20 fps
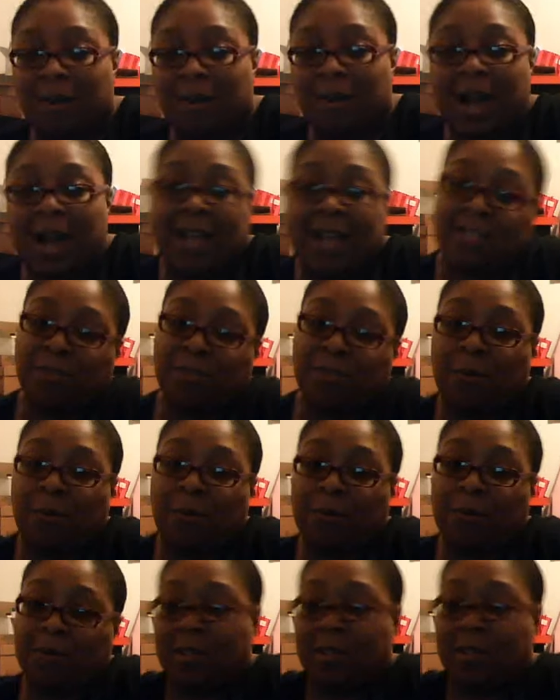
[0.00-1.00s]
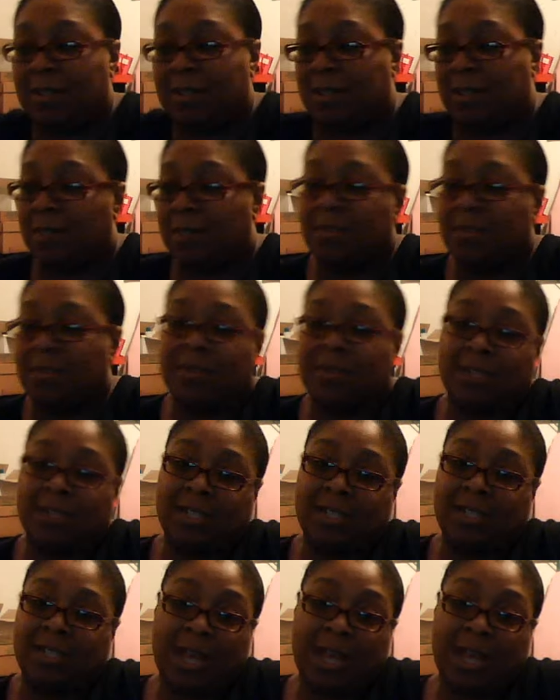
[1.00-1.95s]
I just order it. It's just easy.